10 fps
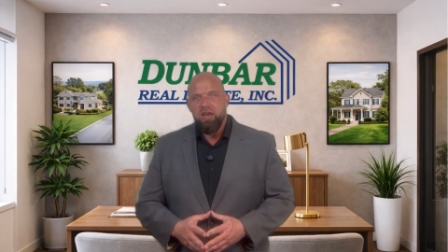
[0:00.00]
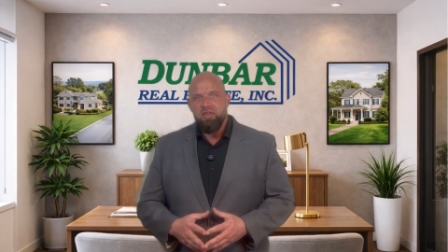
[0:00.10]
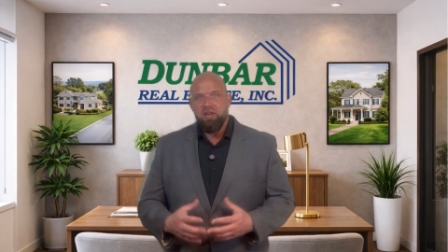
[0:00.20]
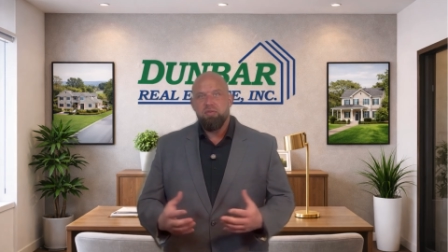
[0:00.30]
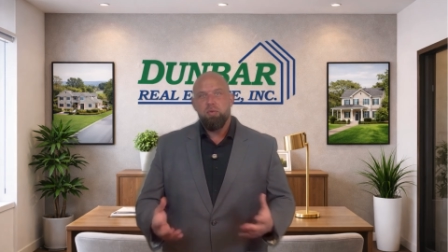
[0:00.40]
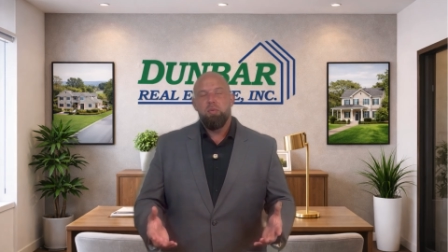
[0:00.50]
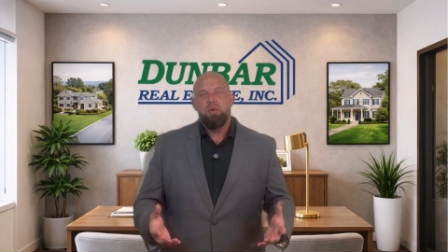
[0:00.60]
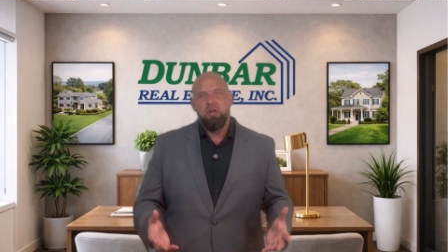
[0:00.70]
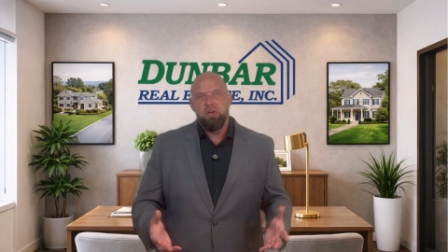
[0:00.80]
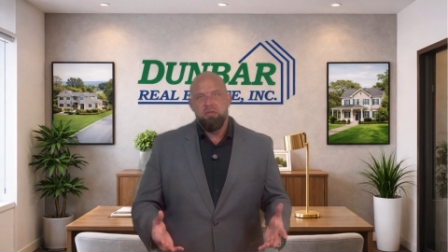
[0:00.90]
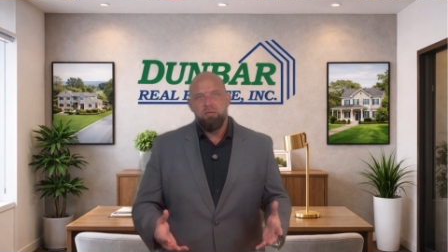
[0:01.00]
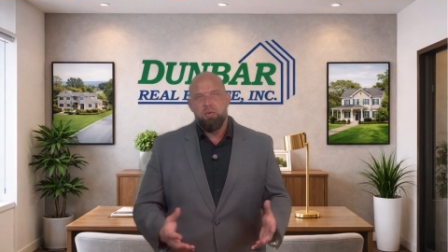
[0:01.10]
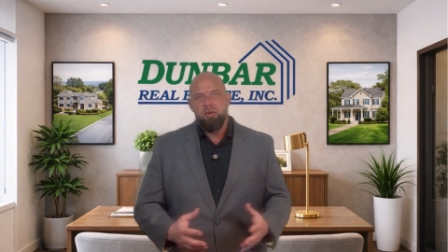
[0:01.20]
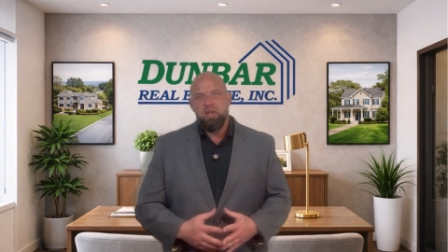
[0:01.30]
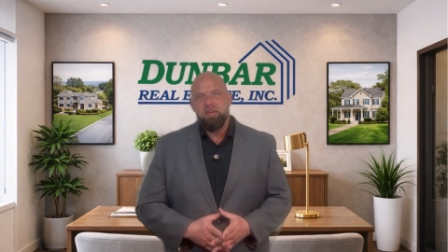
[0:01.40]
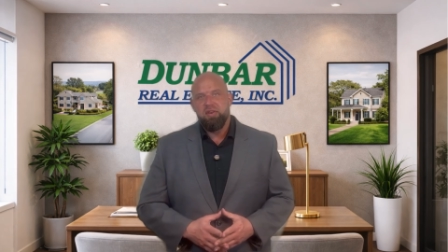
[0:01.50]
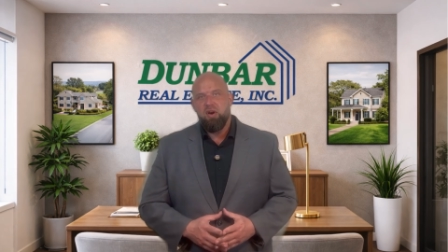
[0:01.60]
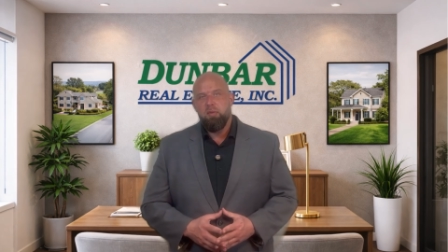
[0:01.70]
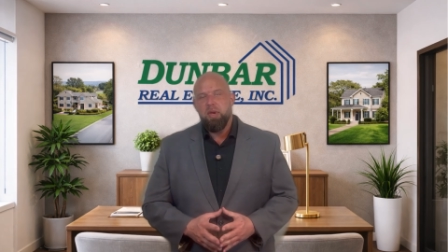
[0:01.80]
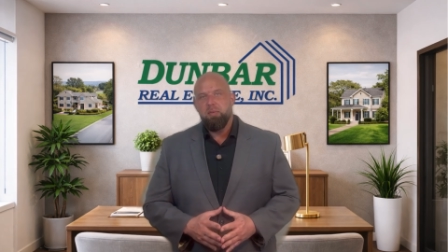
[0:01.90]
And that's what we're looking for. And
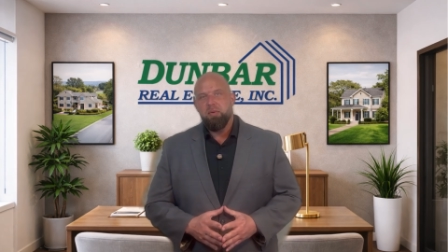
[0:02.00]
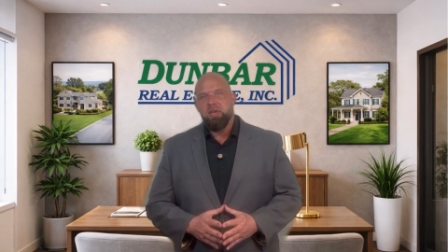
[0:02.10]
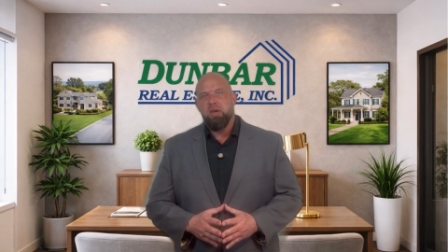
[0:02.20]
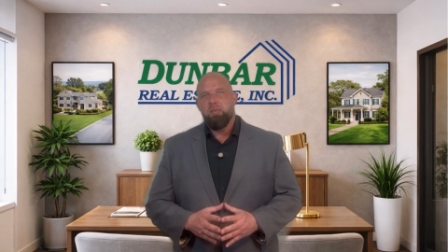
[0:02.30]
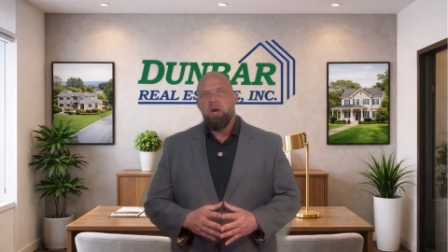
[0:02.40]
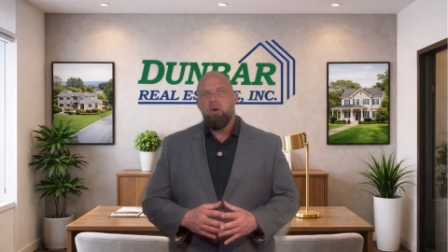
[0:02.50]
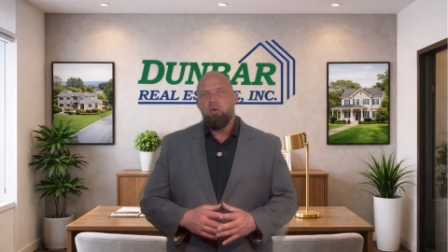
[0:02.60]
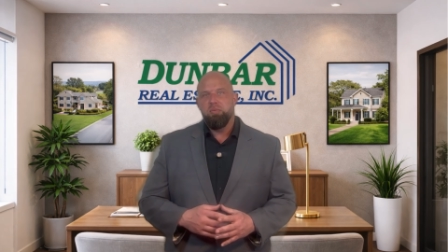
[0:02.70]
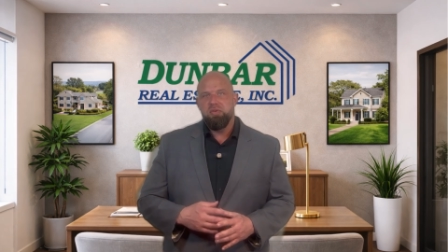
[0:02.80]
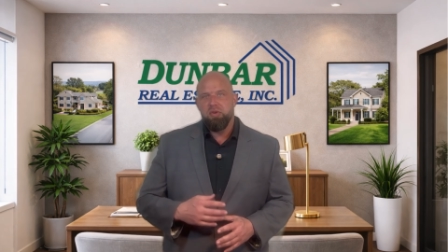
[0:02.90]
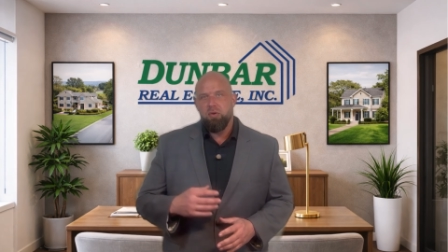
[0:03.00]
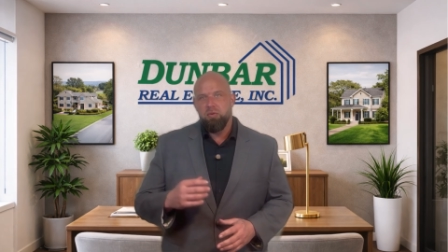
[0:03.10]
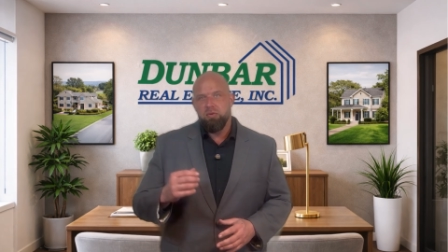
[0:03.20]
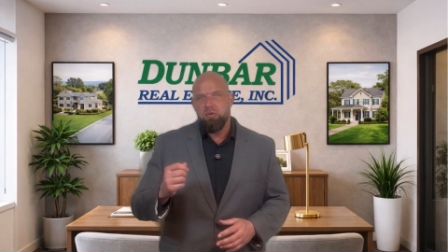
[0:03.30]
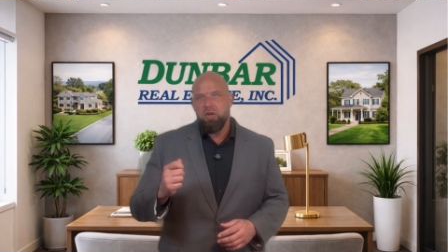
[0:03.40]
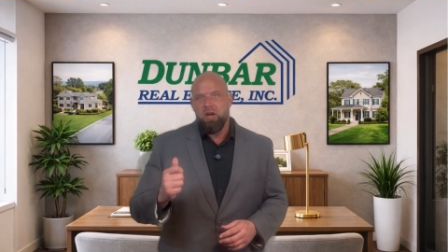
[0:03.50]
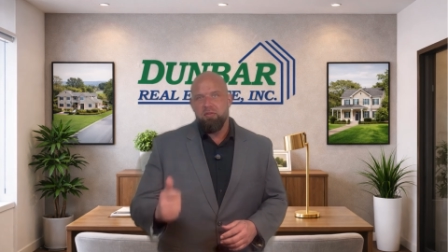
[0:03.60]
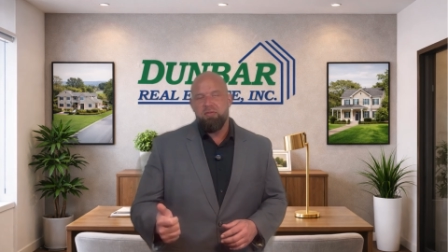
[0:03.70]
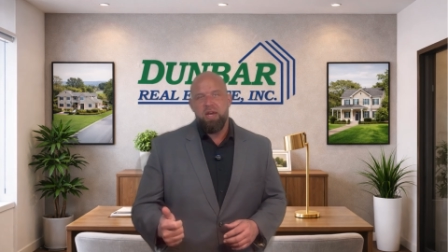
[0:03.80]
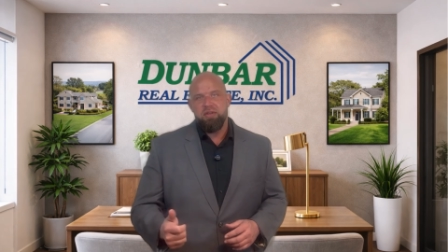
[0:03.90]
that's how I'm able to get my home sold
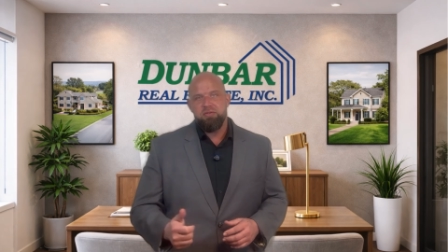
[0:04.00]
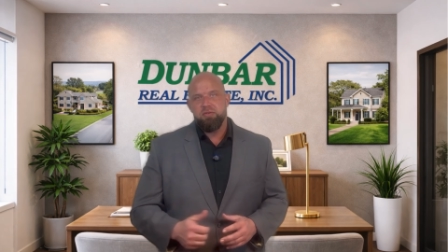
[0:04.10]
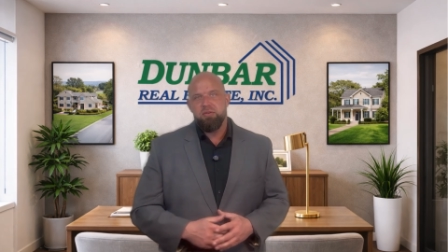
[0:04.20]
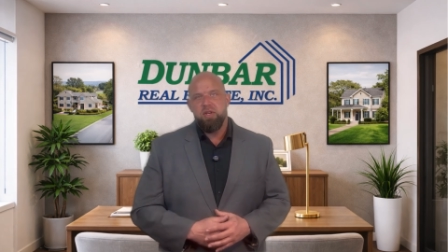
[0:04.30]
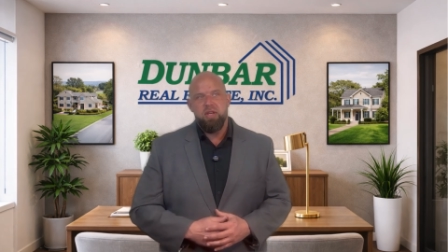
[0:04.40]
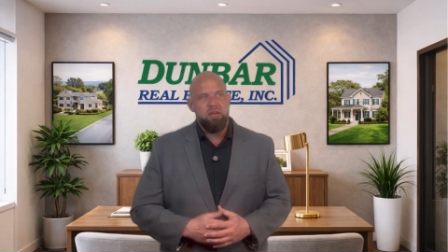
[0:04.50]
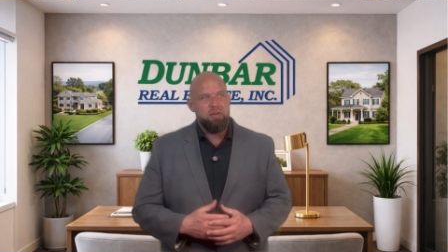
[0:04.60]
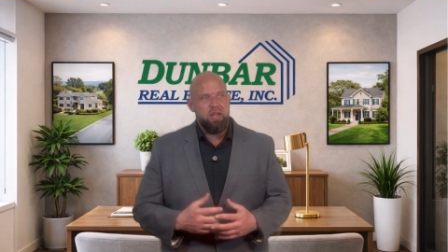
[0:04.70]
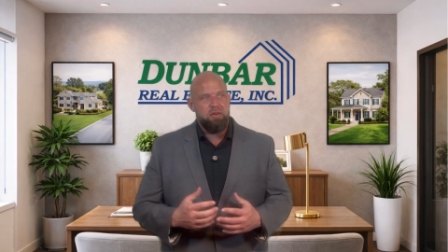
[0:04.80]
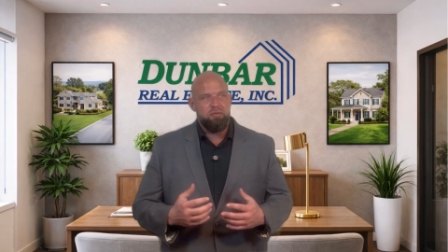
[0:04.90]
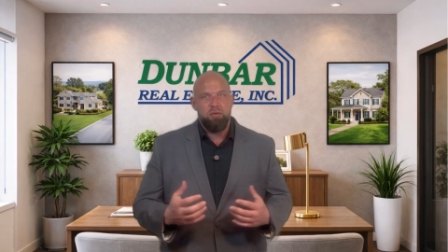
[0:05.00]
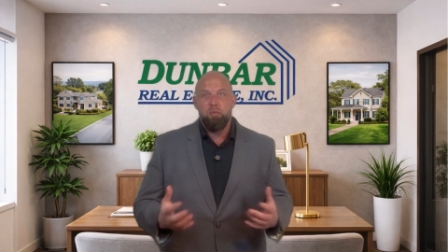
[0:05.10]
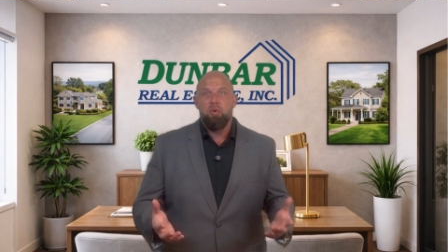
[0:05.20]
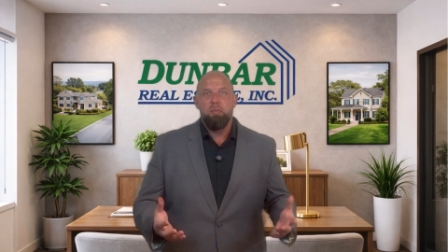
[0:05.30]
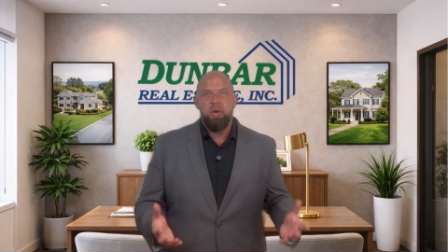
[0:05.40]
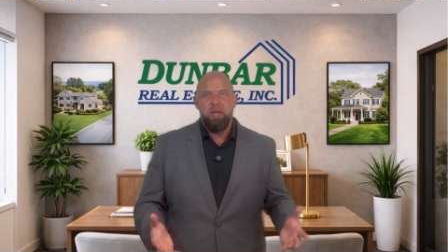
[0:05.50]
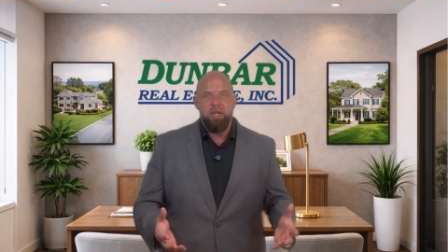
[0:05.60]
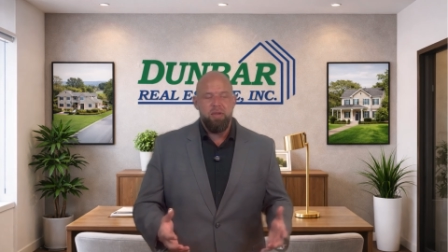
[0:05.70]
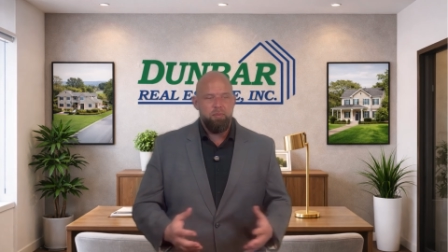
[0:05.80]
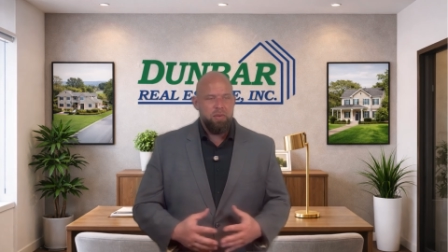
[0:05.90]
faster and for more
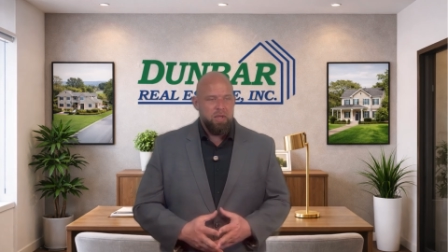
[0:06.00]
money.